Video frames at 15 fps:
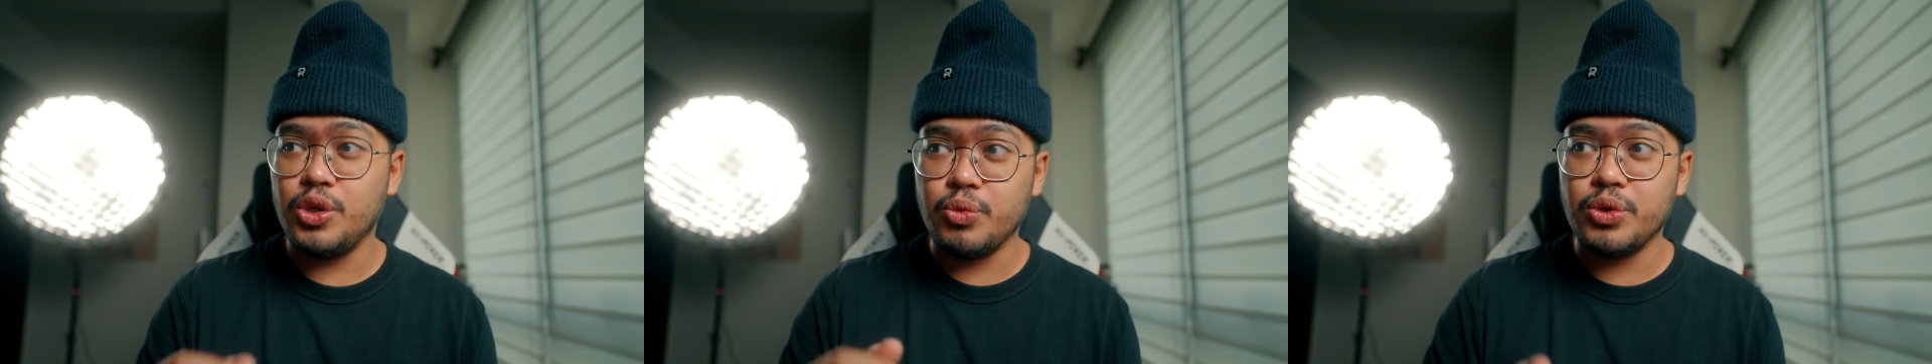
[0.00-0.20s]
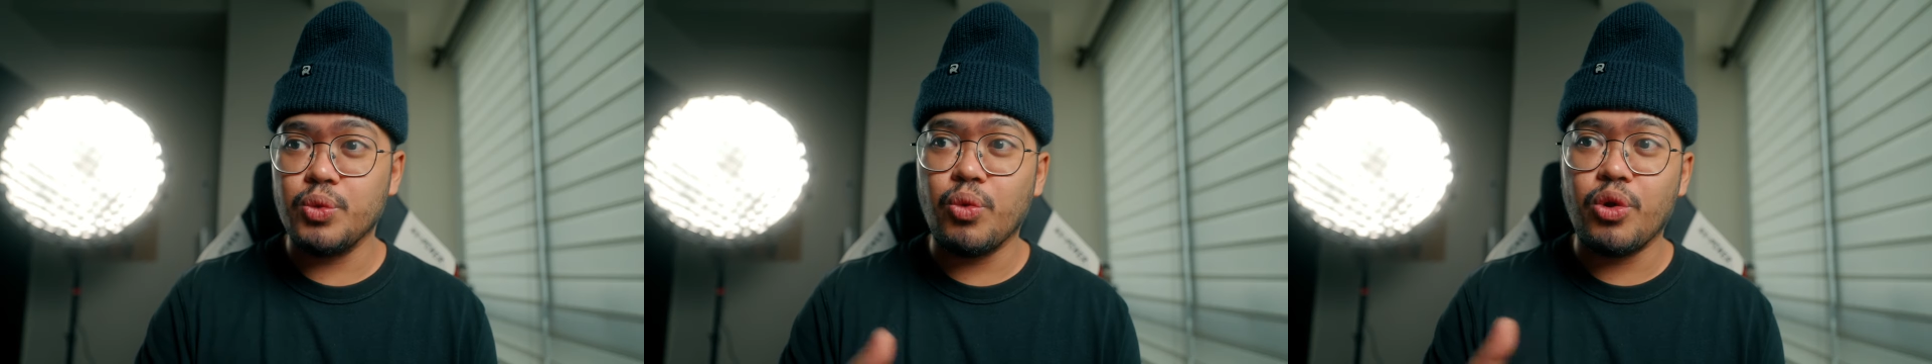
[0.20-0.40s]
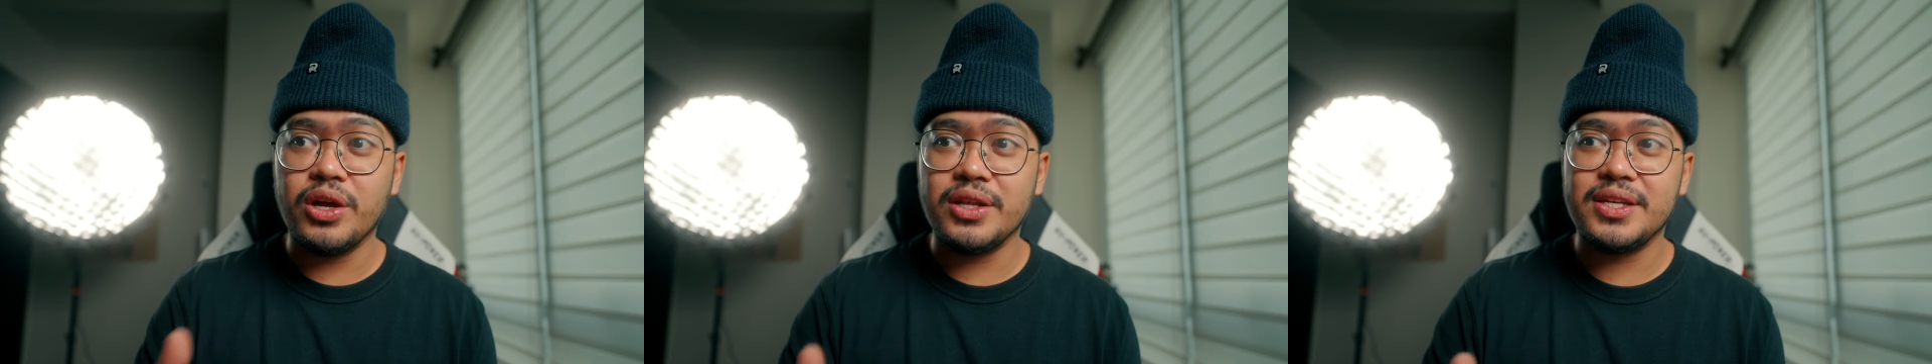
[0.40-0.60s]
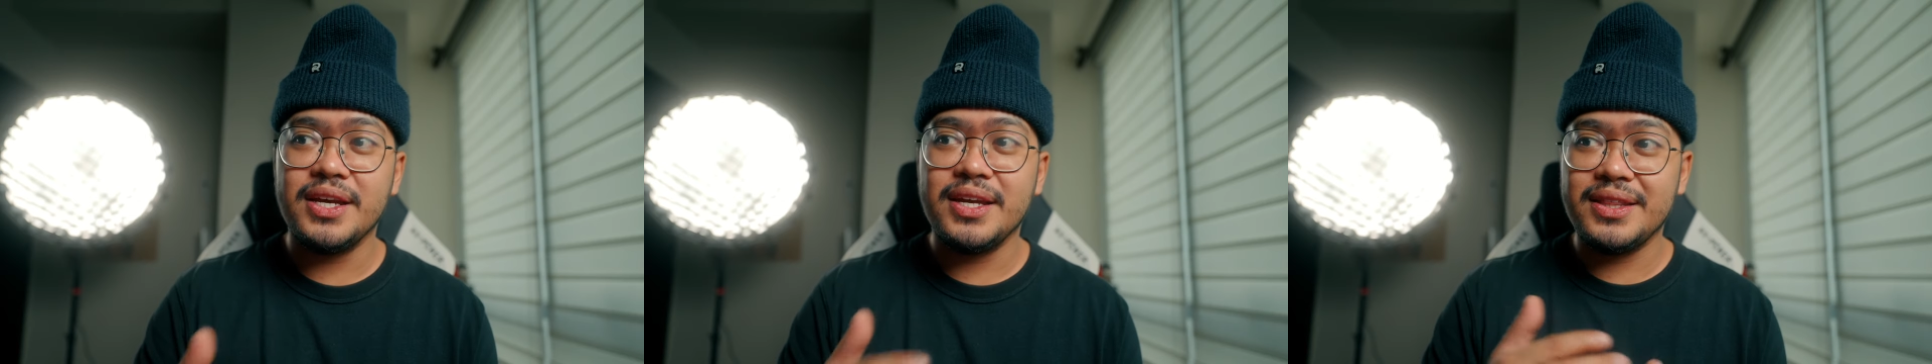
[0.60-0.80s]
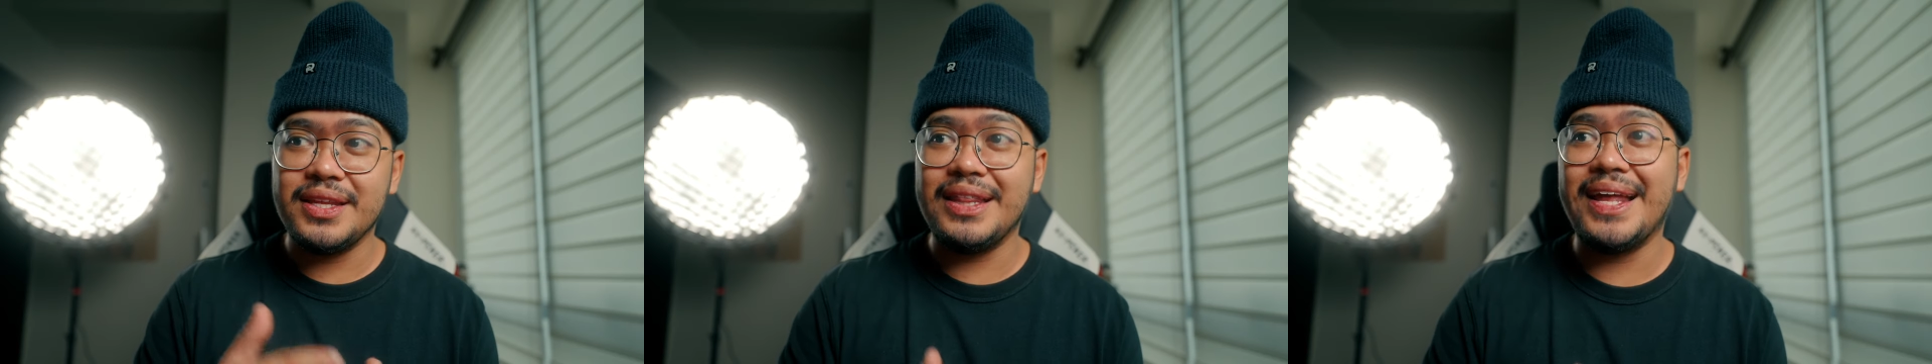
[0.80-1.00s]
you would want
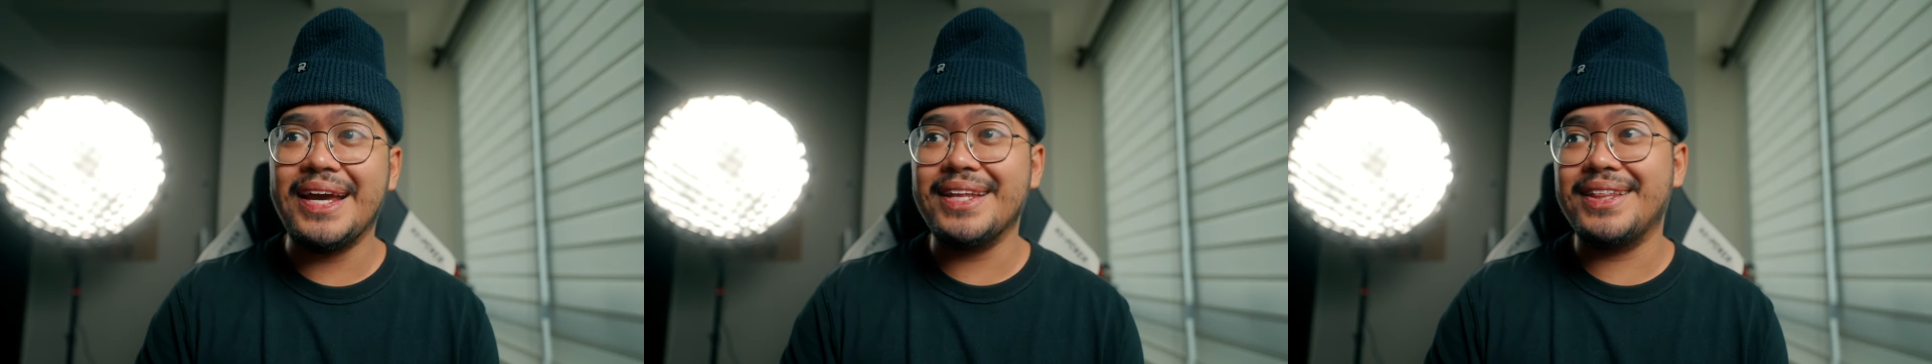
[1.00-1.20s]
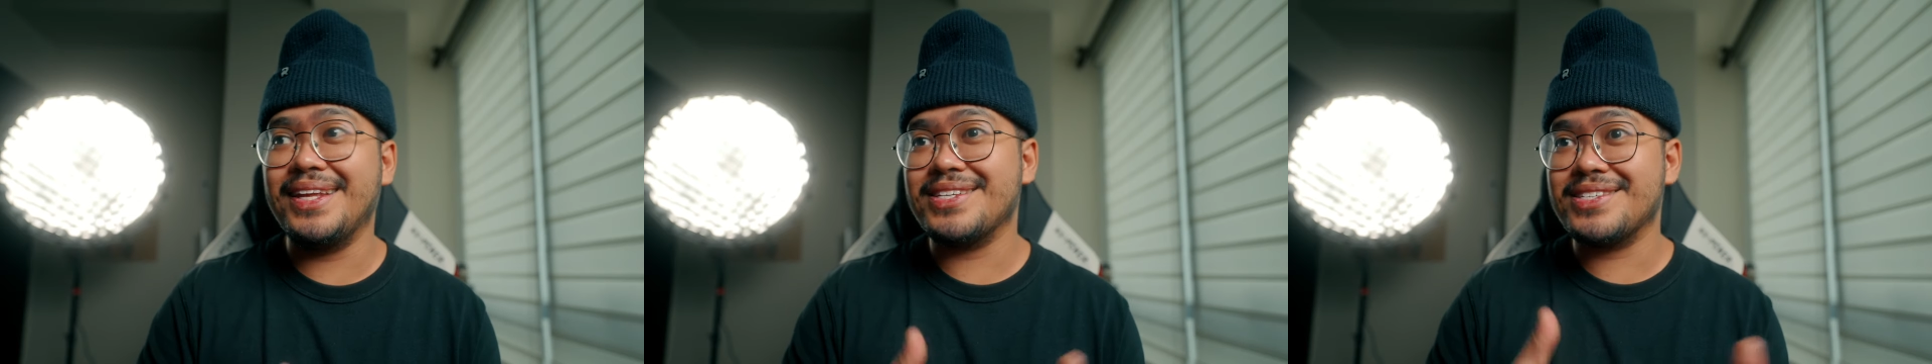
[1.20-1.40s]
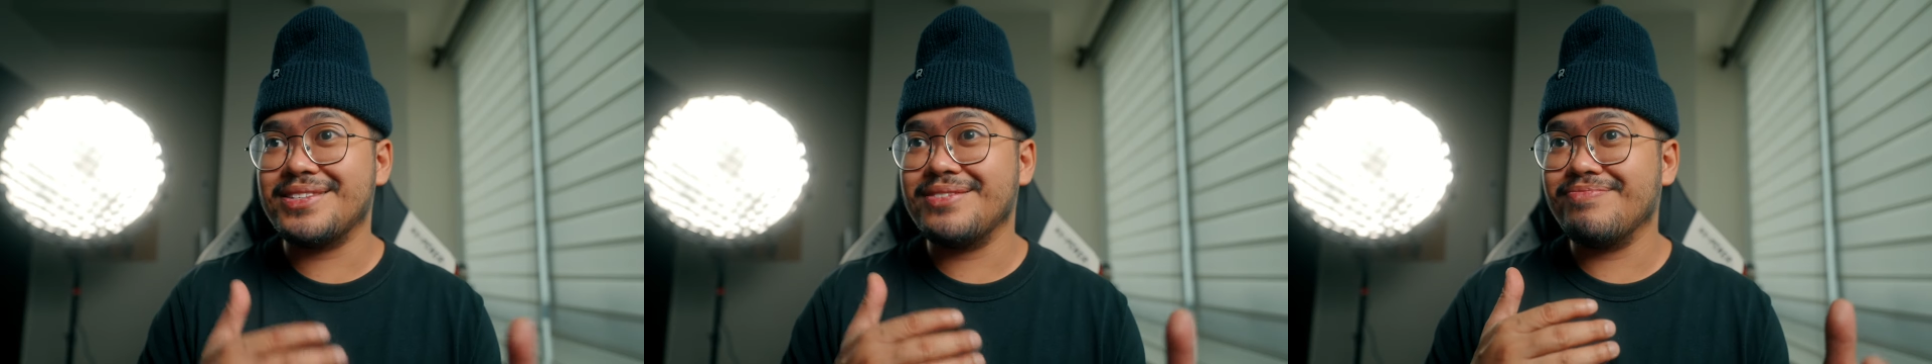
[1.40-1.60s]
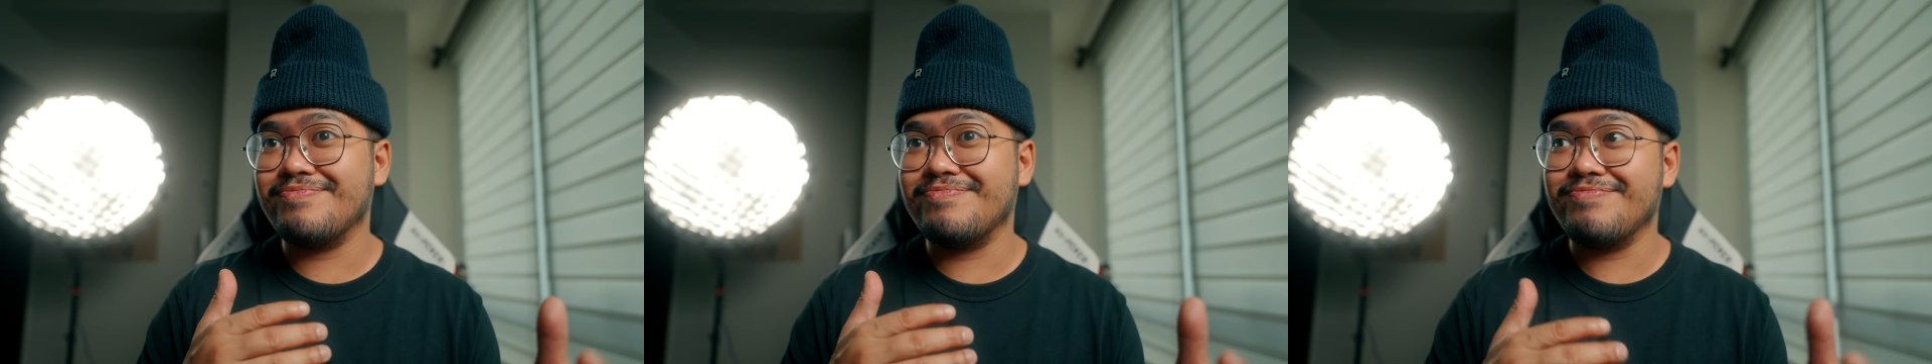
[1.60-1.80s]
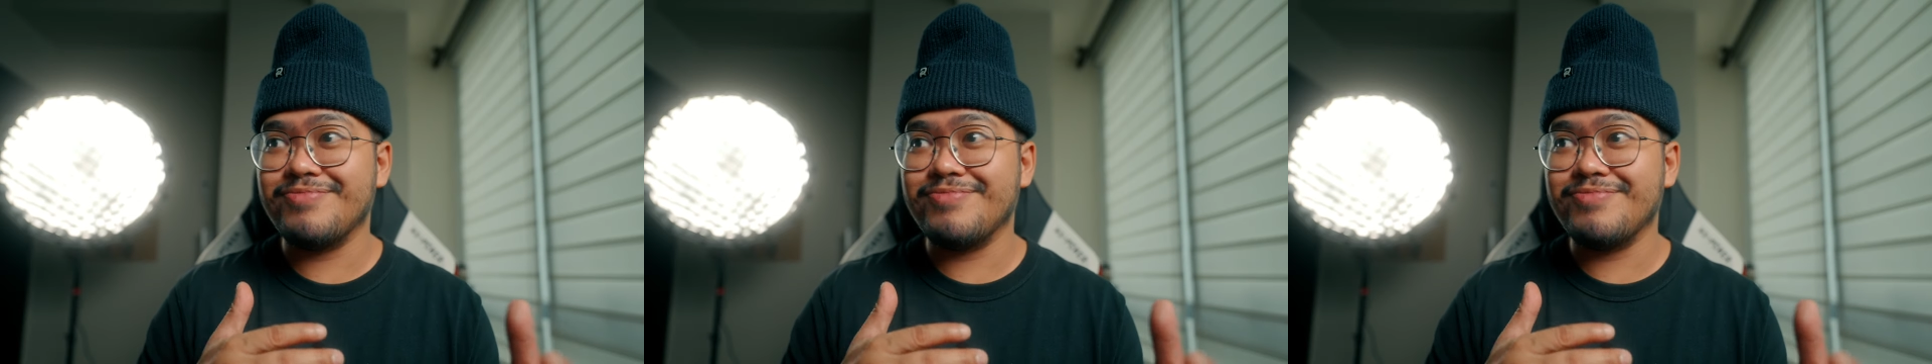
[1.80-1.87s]
the lightest